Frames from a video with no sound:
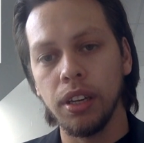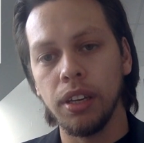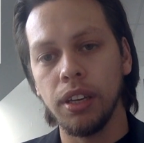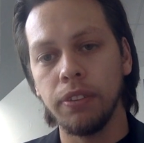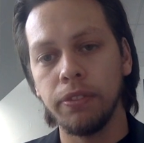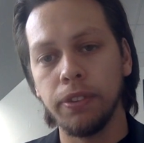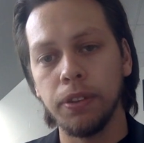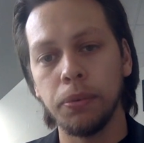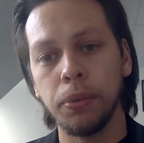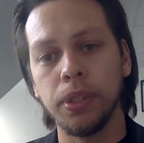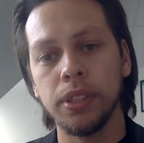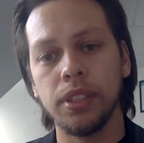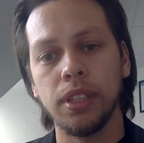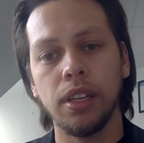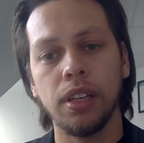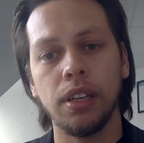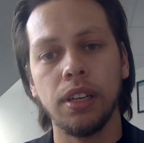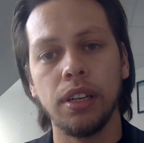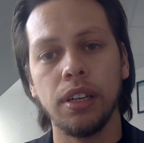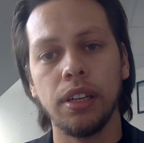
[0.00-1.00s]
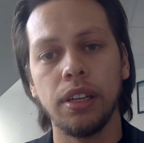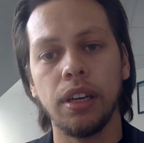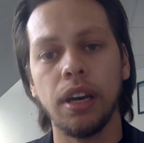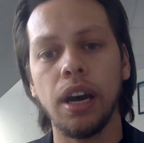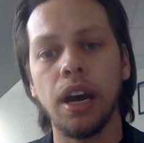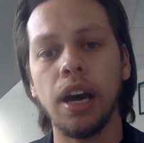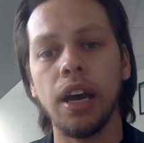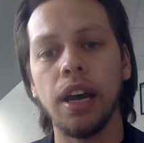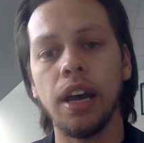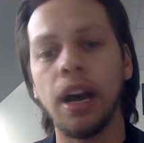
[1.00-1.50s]
If it was a
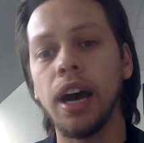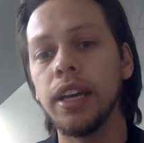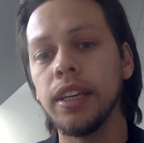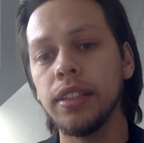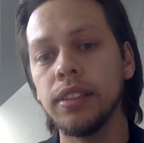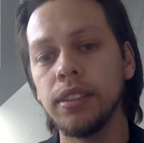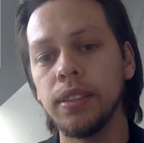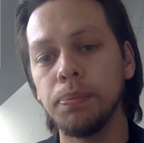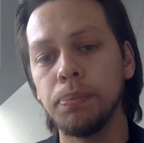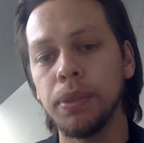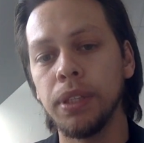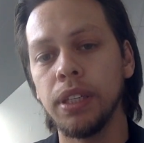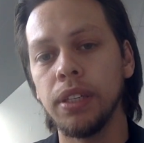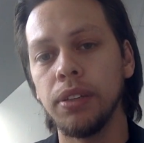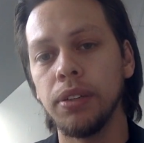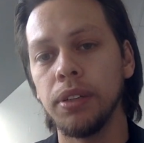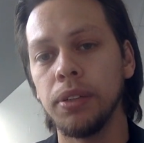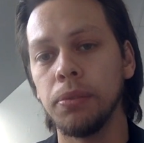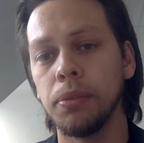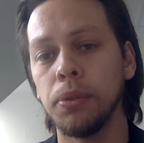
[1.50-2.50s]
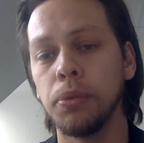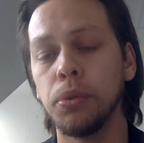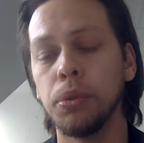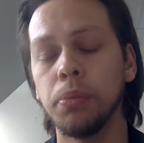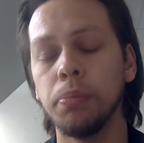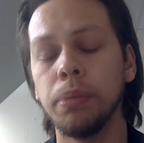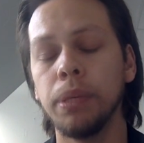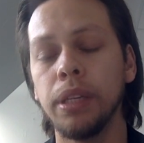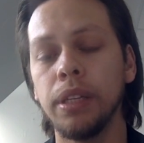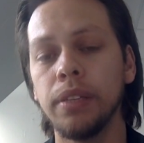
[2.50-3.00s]
INTP, it
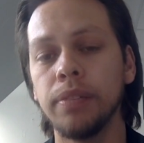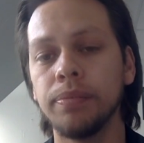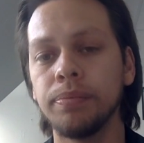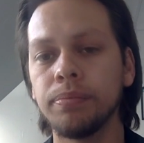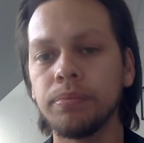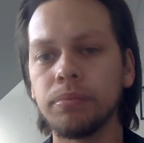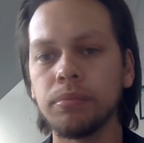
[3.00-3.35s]
would be